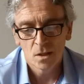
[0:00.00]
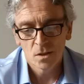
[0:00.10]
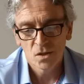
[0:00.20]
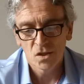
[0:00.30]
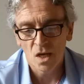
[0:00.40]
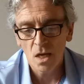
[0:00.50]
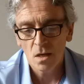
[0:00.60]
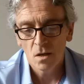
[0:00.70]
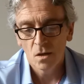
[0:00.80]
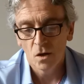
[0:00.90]
"See,
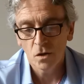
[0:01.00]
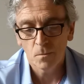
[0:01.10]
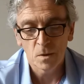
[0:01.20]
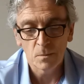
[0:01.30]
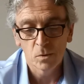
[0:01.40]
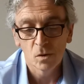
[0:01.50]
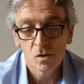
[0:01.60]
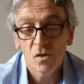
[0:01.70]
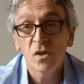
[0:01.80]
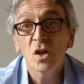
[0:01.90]
other
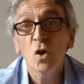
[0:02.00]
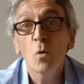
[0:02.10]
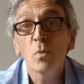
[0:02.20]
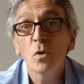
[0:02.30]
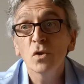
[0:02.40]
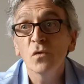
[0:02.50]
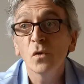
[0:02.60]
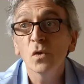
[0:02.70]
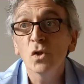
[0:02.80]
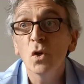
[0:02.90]
people think you're
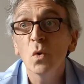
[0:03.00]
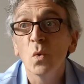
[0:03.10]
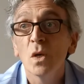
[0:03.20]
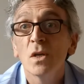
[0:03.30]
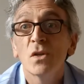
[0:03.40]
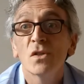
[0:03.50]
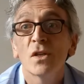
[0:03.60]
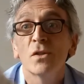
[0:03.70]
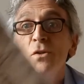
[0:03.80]
beautiful too," said